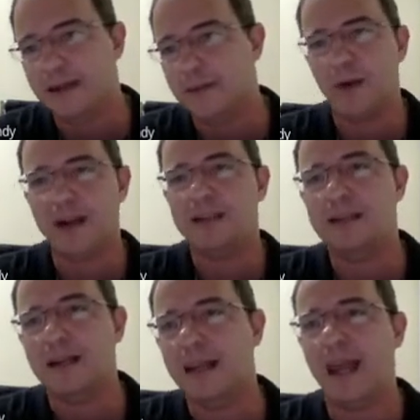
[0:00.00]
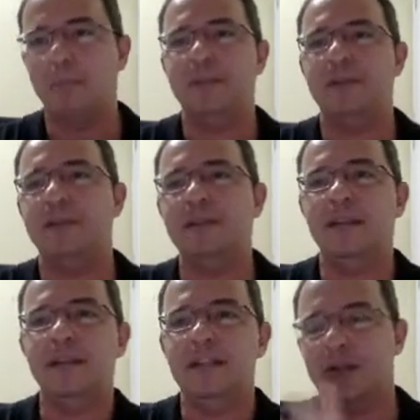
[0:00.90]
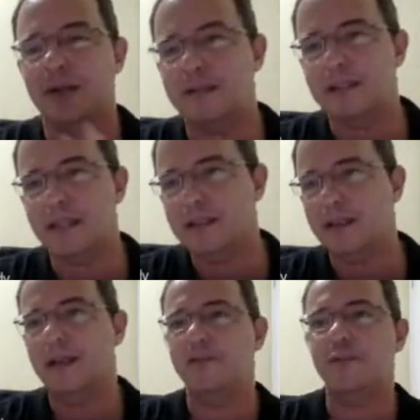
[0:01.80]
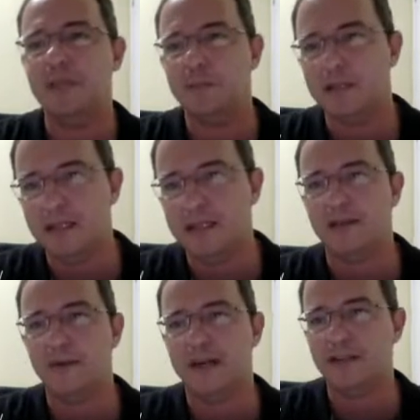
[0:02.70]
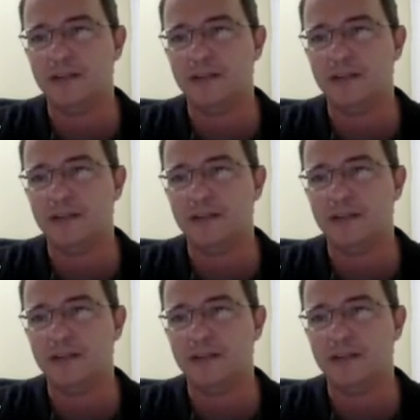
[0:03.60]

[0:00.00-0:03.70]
practically kept in the initial state from the beginning, right?